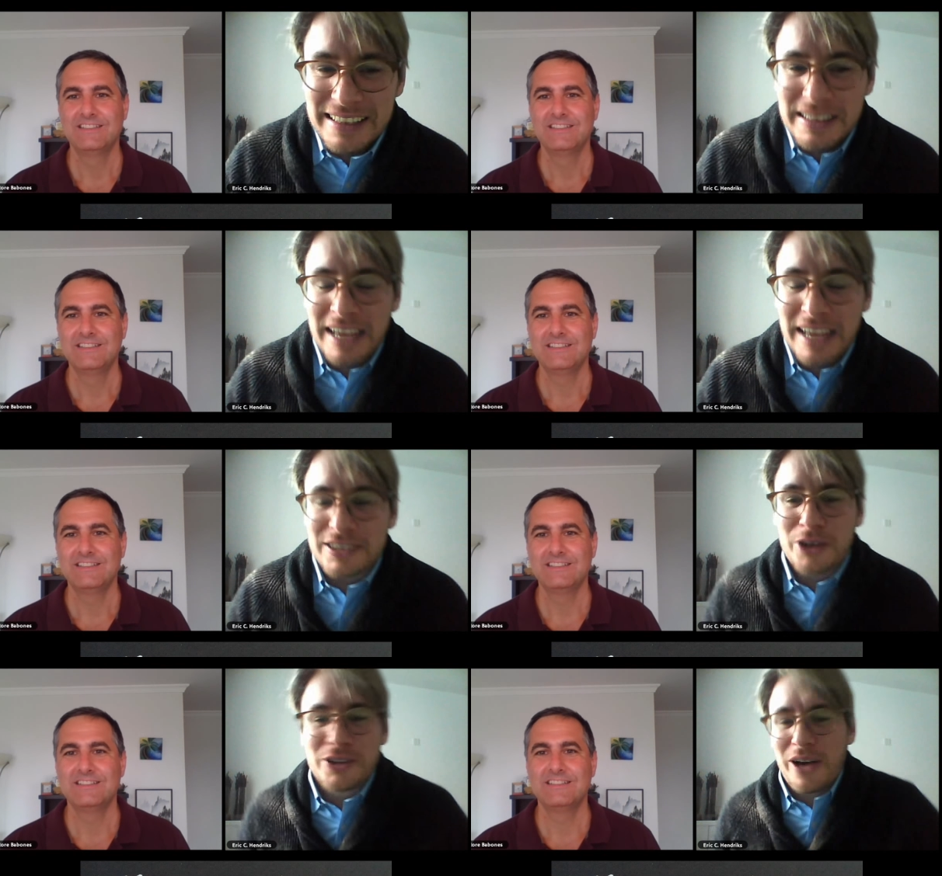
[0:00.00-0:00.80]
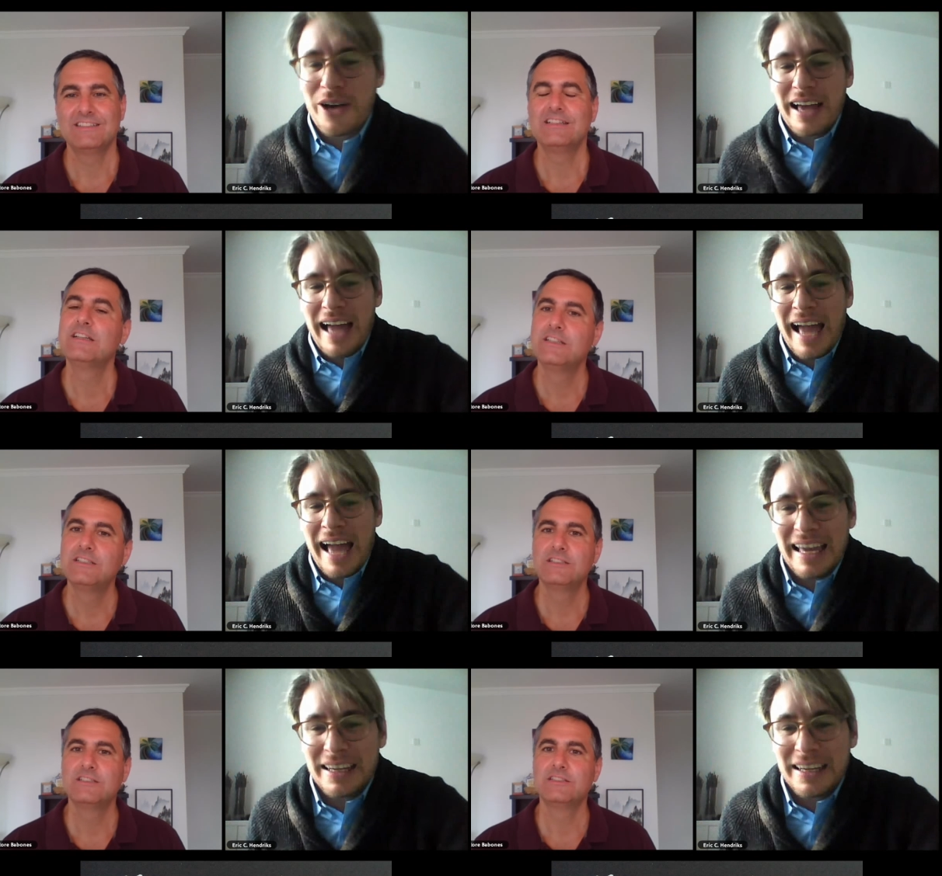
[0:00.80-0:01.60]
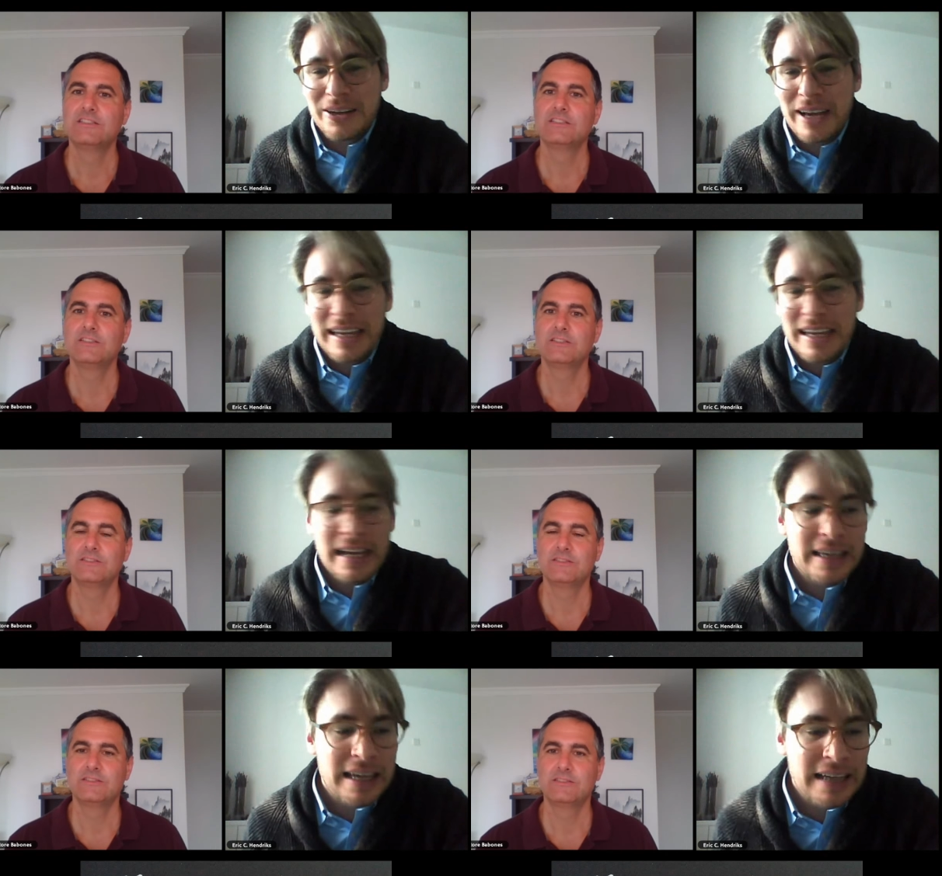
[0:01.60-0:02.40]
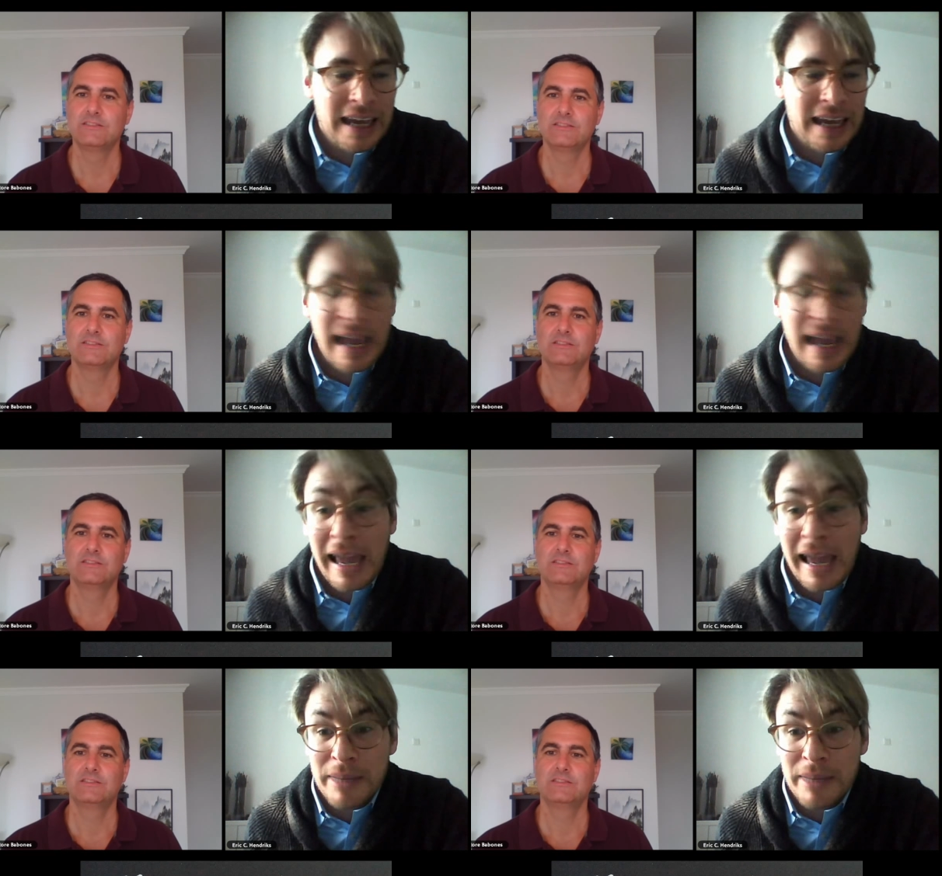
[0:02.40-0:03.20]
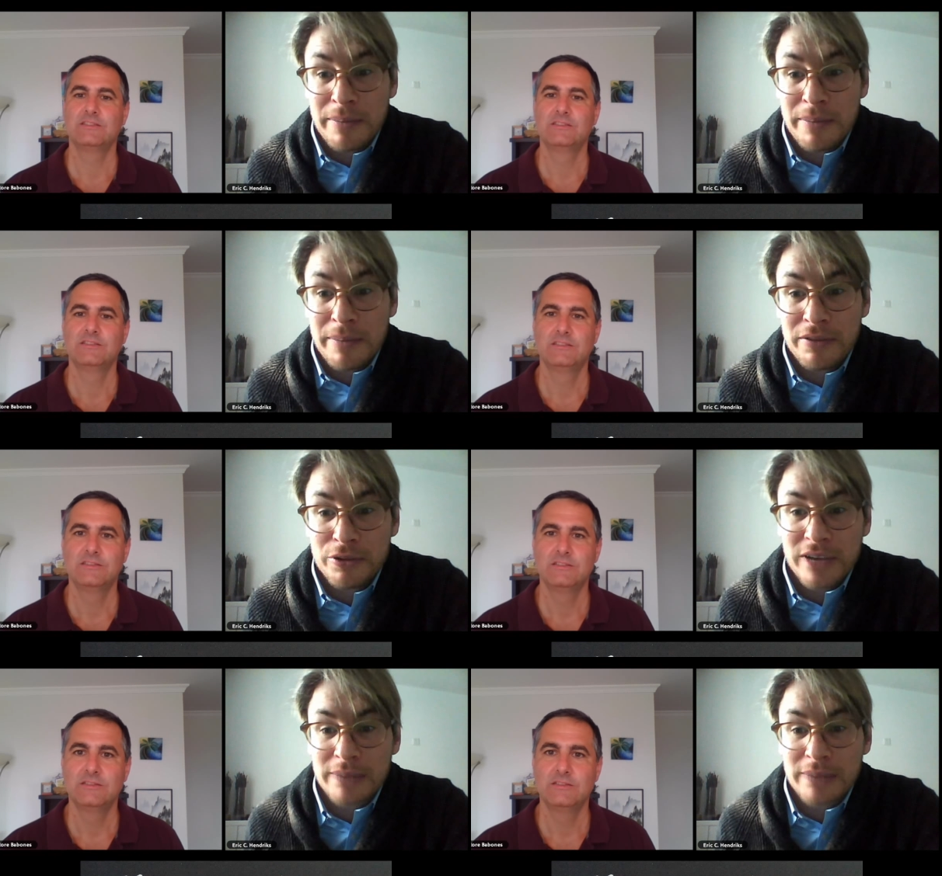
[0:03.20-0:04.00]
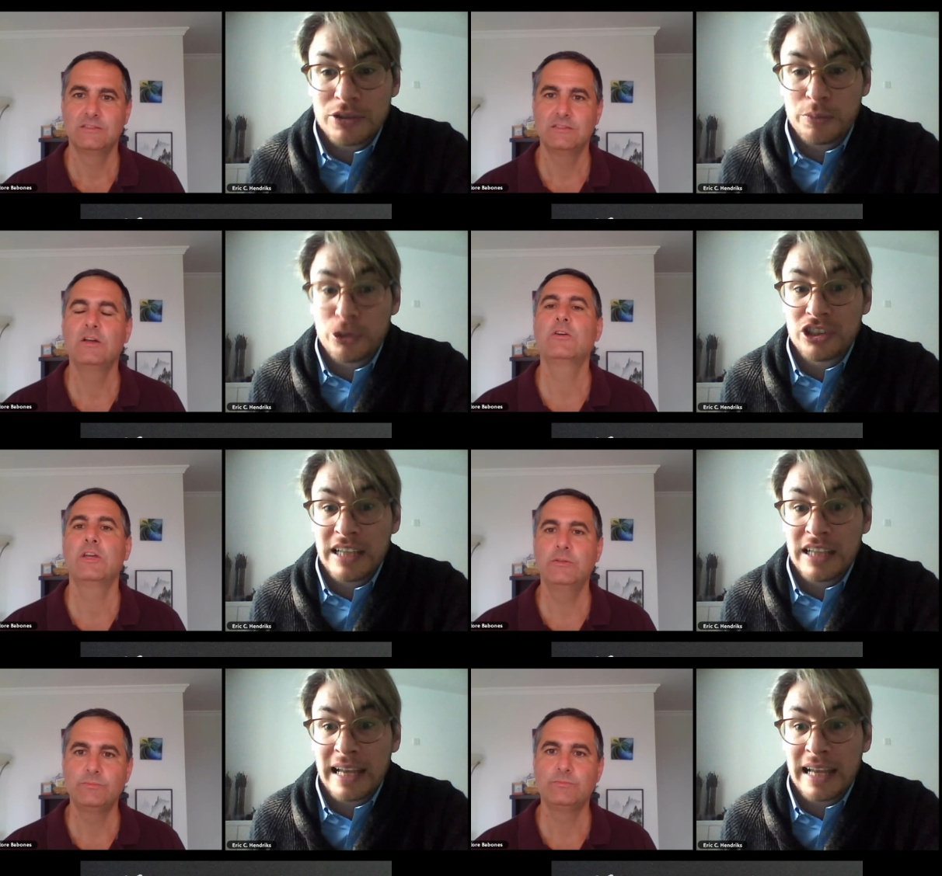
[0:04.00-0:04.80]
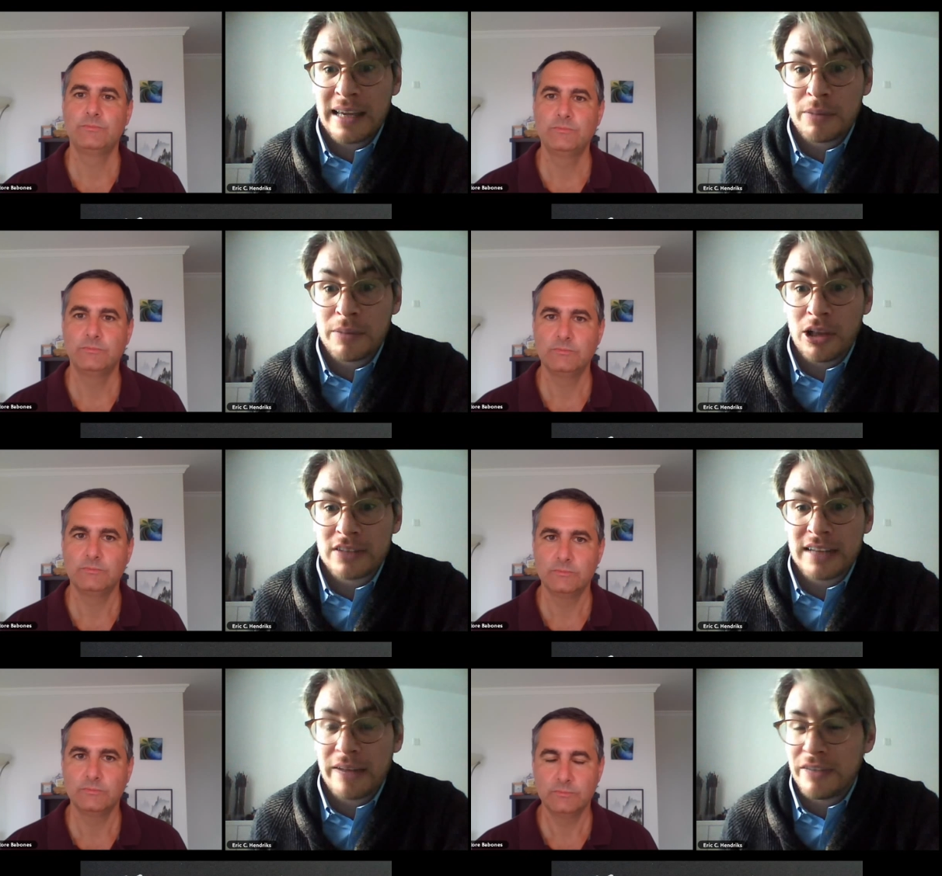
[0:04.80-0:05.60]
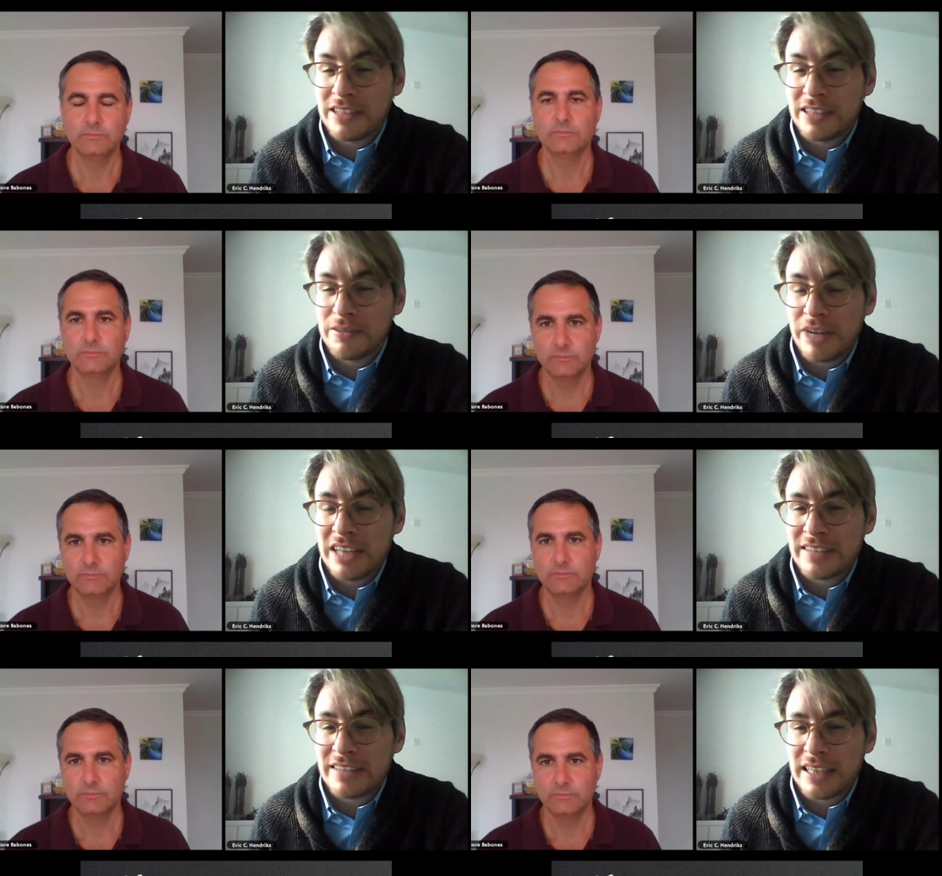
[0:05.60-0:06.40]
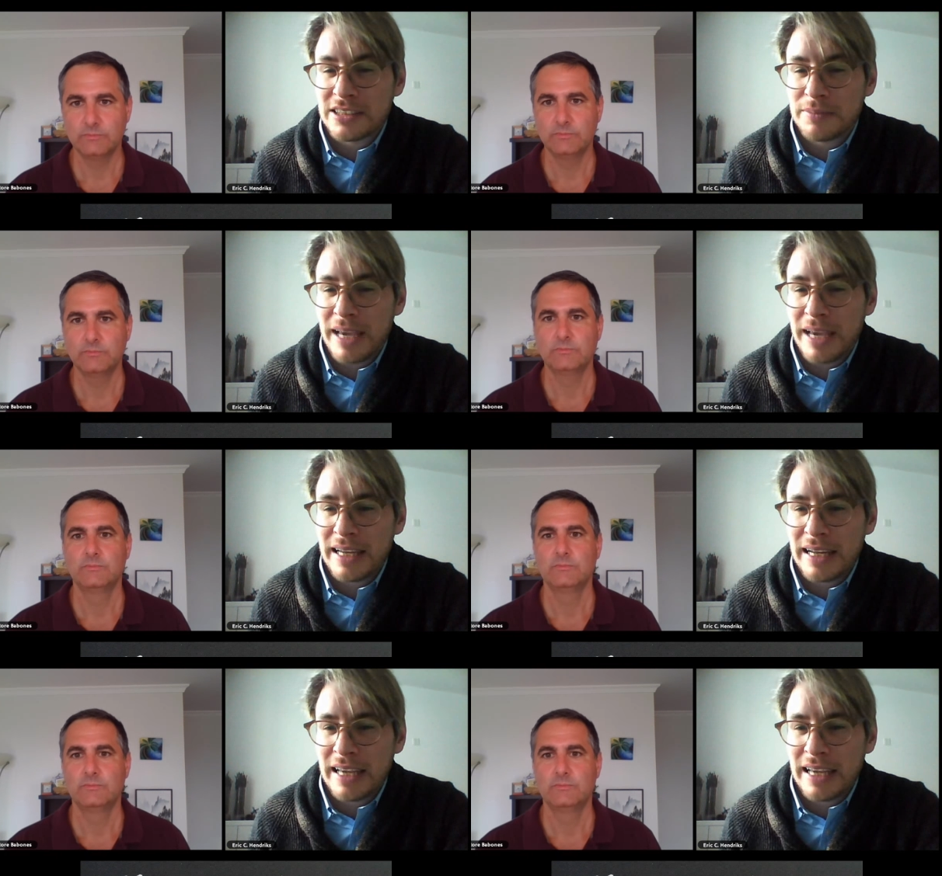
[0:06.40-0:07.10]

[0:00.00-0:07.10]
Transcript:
Speaker 1: yeah, so so I you know I, I and I actually met Bell a few times. So personally, I like him a lot, and I think he's a very intelligent man, and he